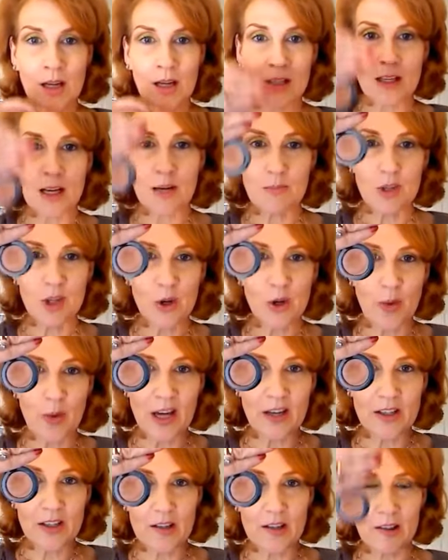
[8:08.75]
Time to go
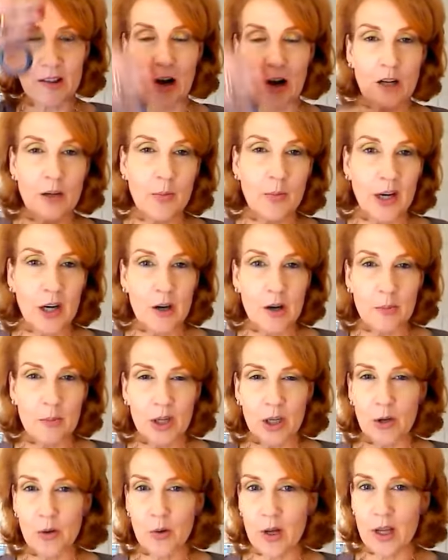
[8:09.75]
back to the Lock Bearer. I'm going
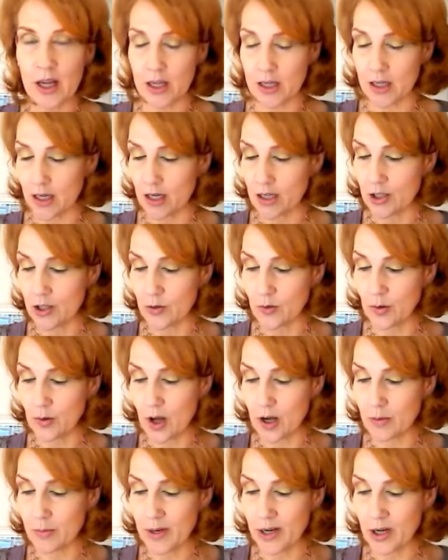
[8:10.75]
to go ahead and do
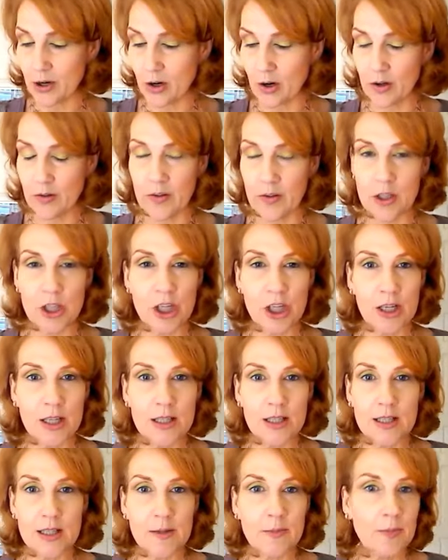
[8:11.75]
Lock Bearer on the
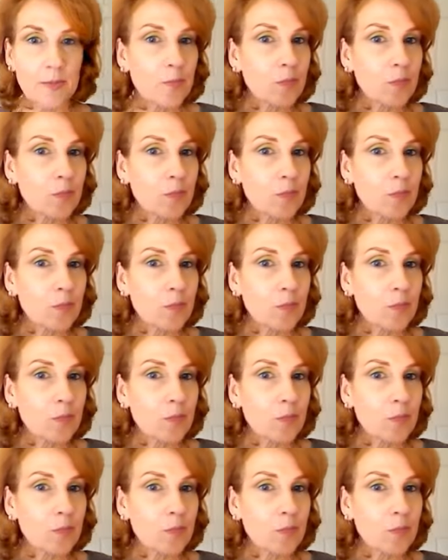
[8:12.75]
cheeks.